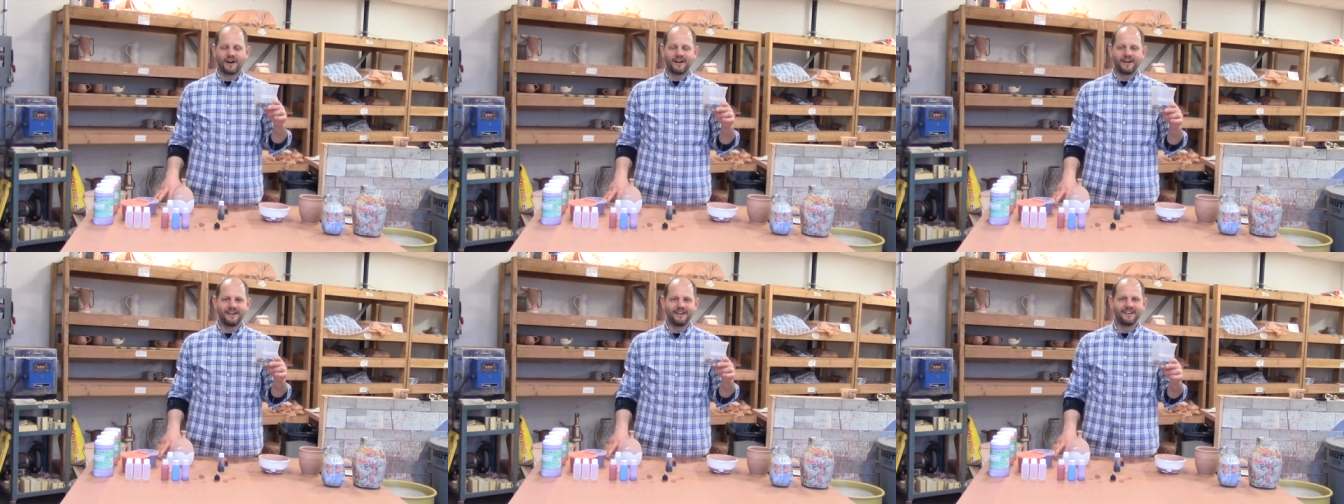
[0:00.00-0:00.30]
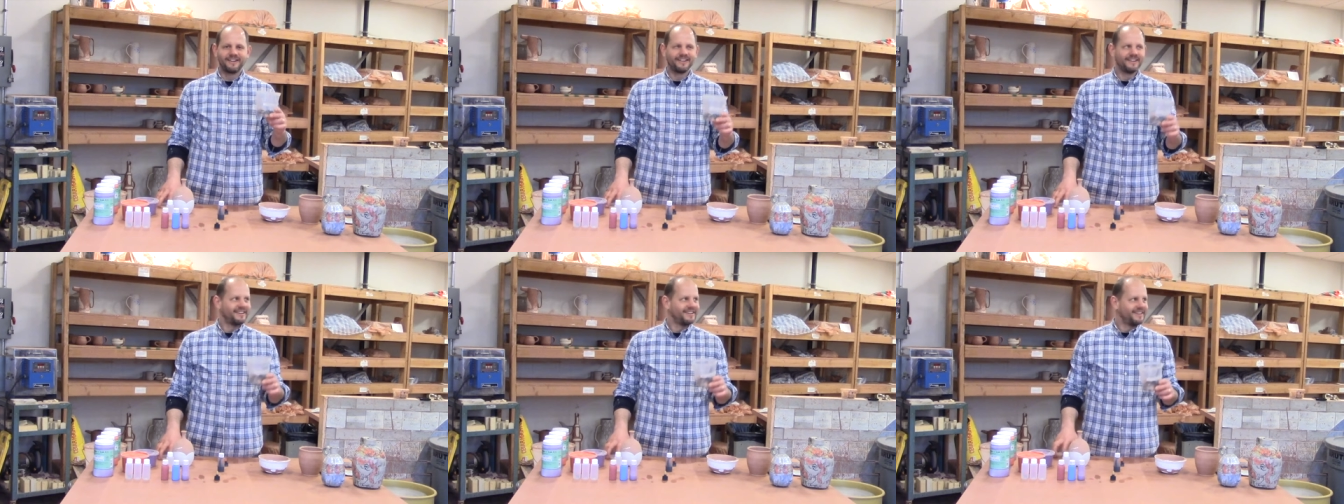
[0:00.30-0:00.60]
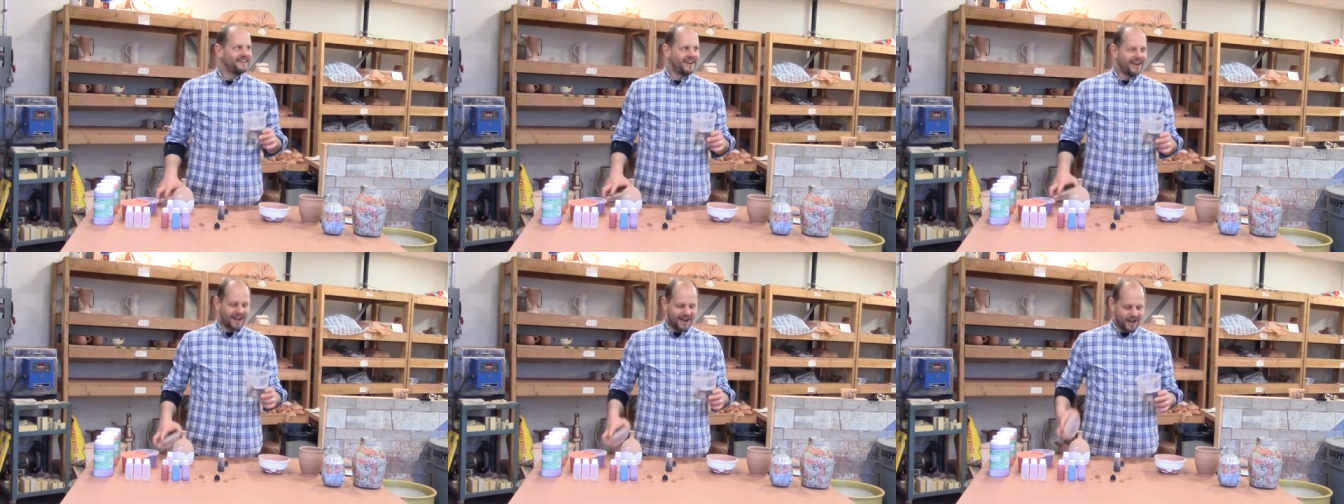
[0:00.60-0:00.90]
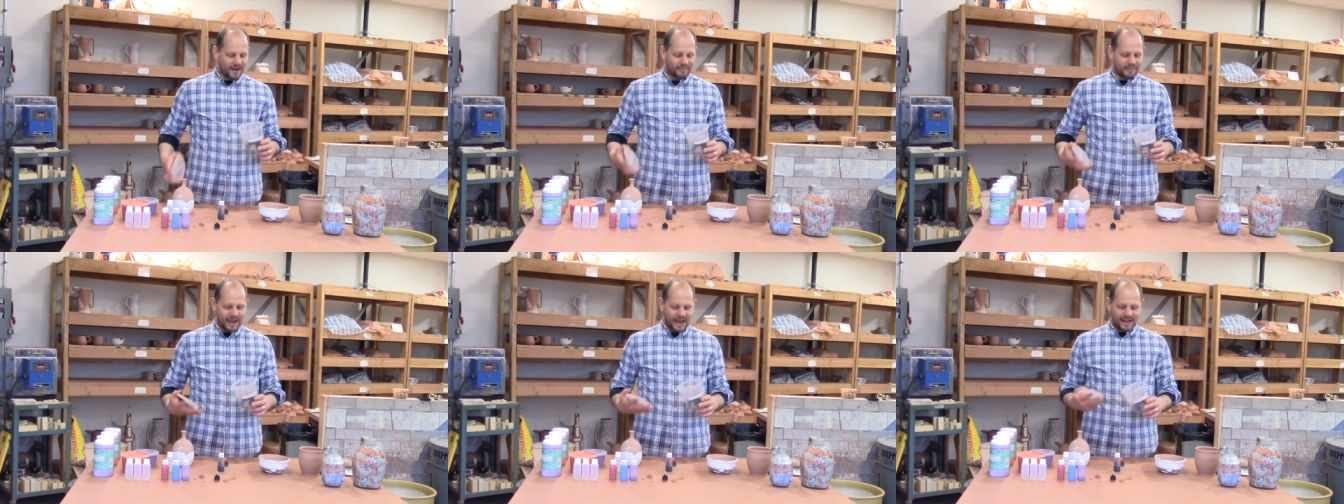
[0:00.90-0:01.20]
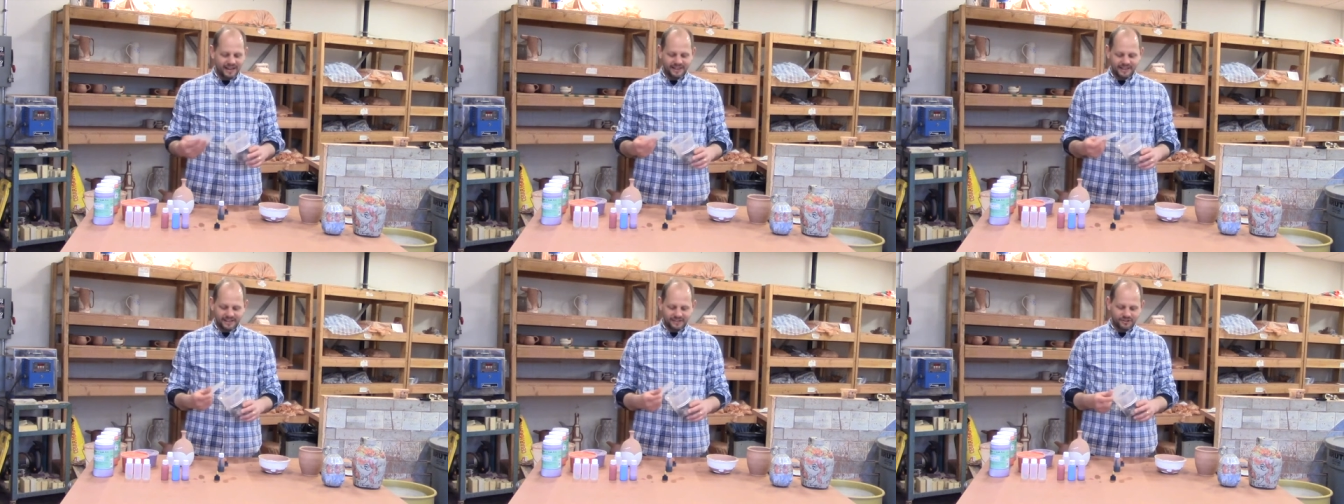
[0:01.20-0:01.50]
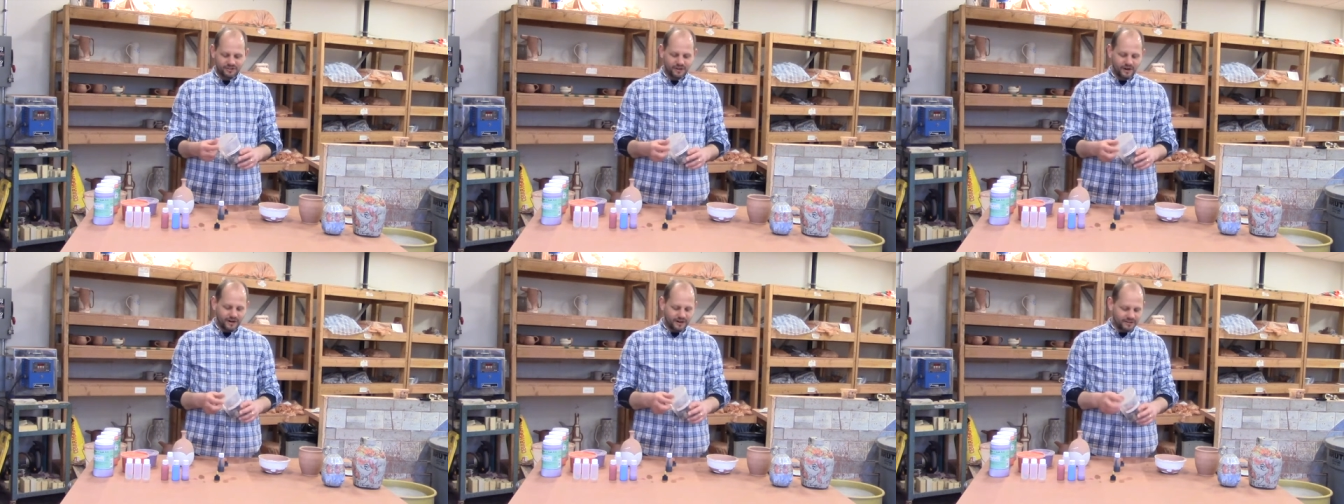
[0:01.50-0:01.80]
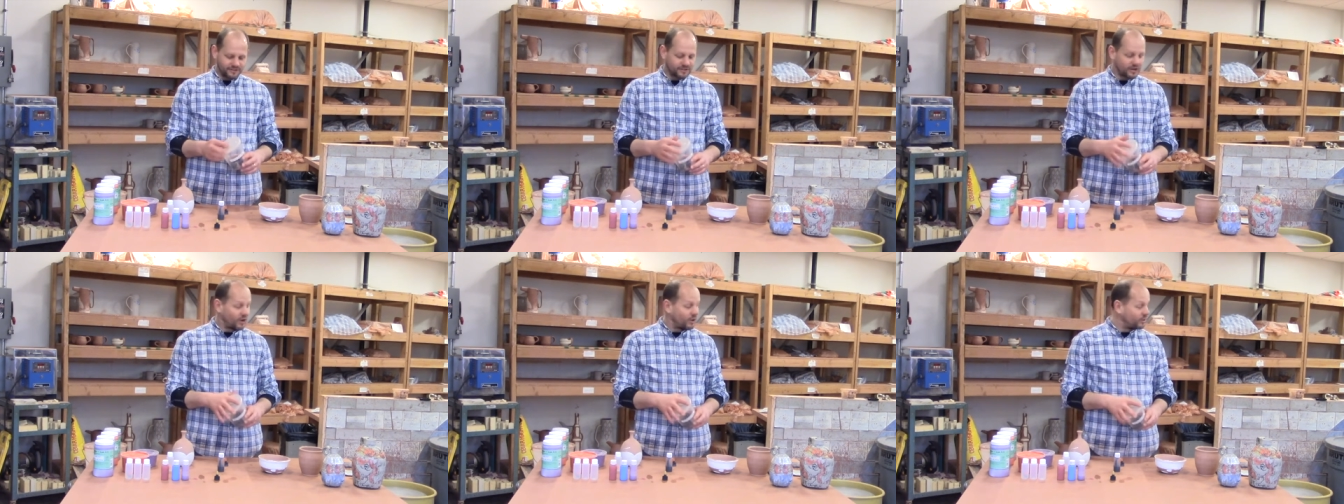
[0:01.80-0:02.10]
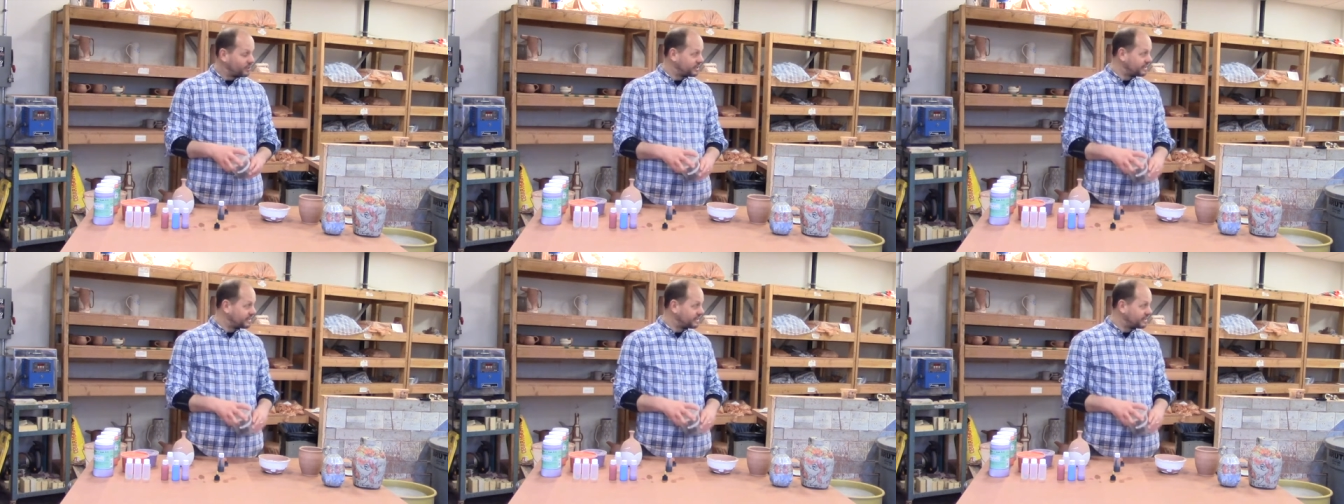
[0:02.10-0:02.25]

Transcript: jar, um, and this jar is